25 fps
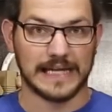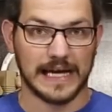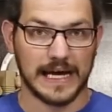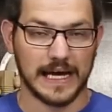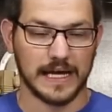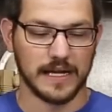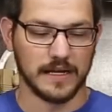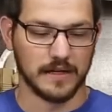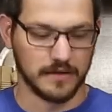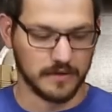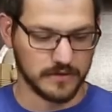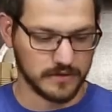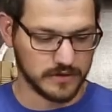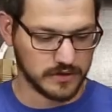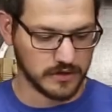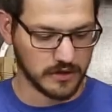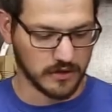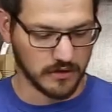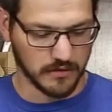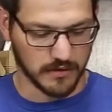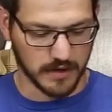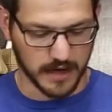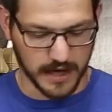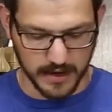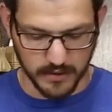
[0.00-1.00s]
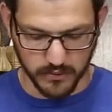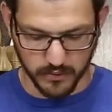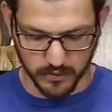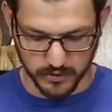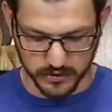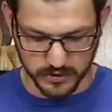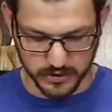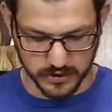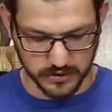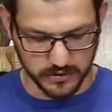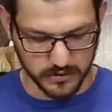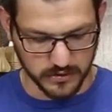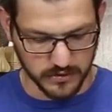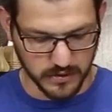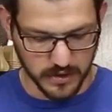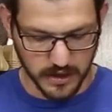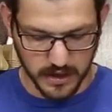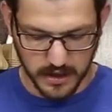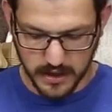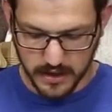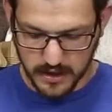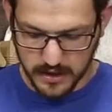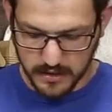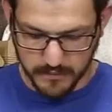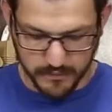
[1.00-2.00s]
A10. So I will do
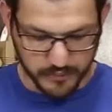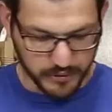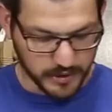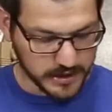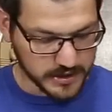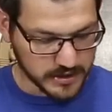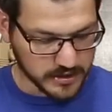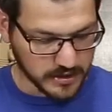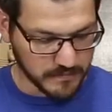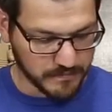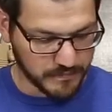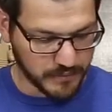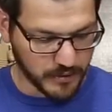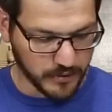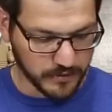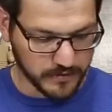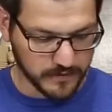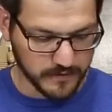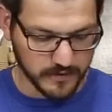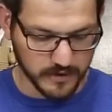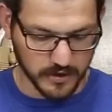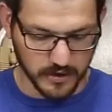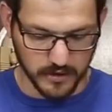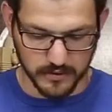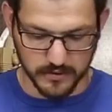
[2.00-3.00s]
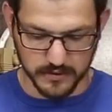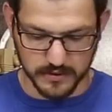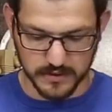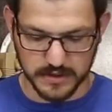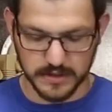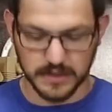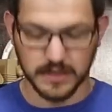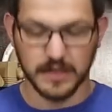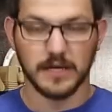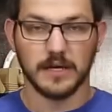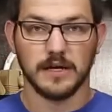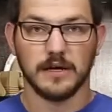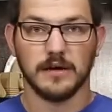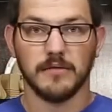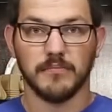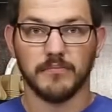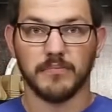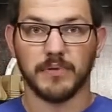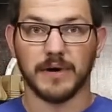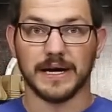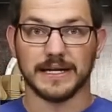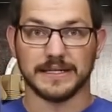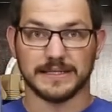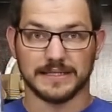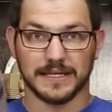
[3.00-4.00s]
prints on both of those,
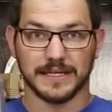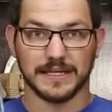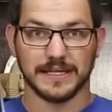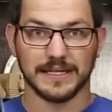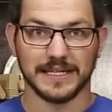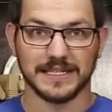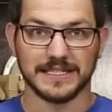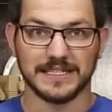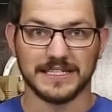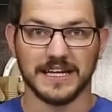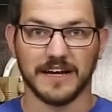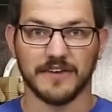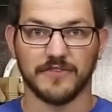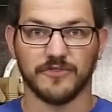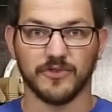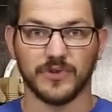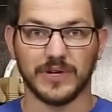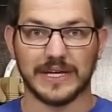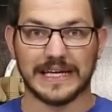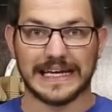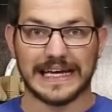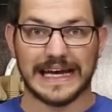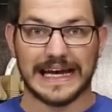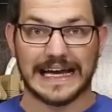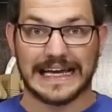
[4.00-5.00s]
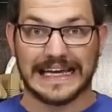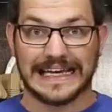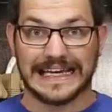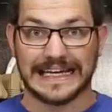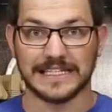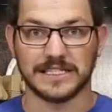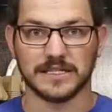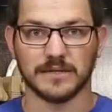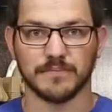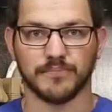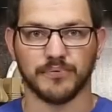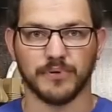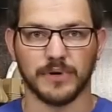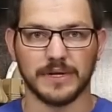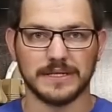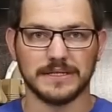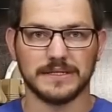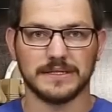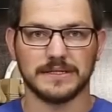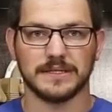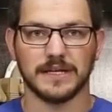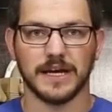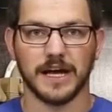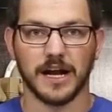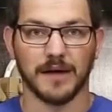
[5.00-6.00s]
but let's definitely get some
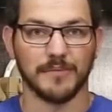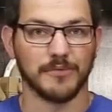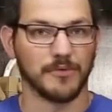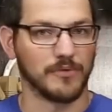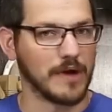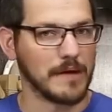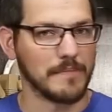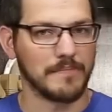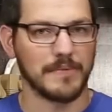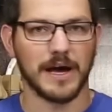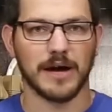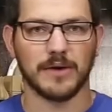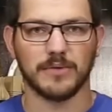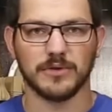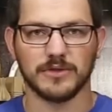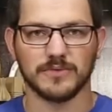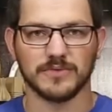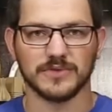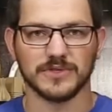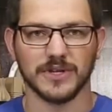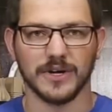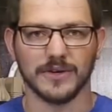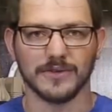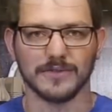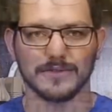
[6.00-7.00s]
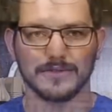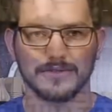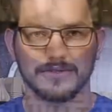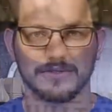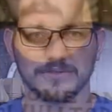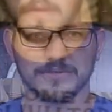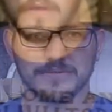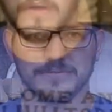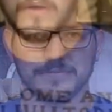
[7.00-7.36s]
prints and I'll be right back with the results.